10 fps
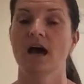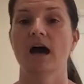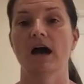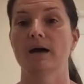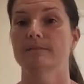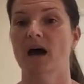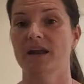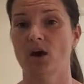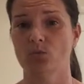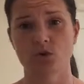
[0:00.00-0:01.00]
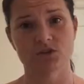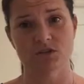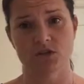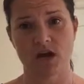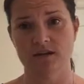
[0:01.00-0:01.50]
and I would
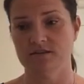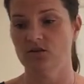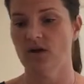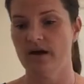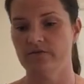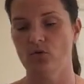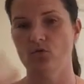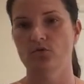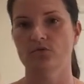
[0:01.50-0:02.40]
suggest that you have all